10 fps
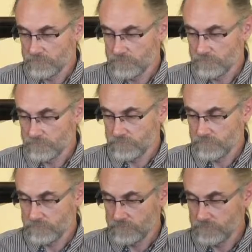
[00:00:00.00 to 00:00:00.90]

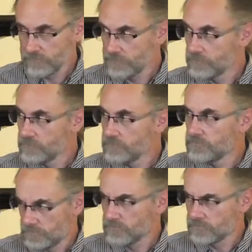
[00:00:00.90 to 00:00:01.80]

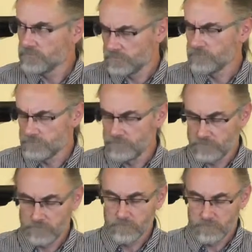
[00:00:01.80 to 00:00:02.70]

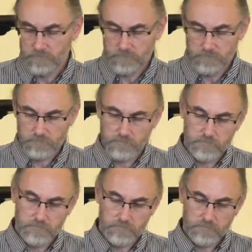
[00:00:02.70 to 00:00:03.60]

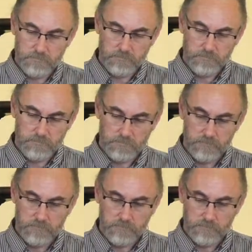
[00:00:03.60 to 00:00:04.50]

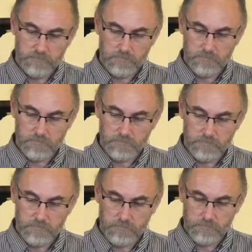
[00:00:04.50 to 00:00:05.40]

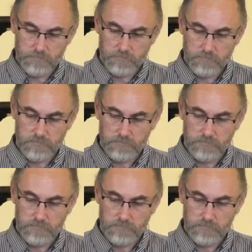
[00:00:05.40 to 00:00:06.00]
[no speech]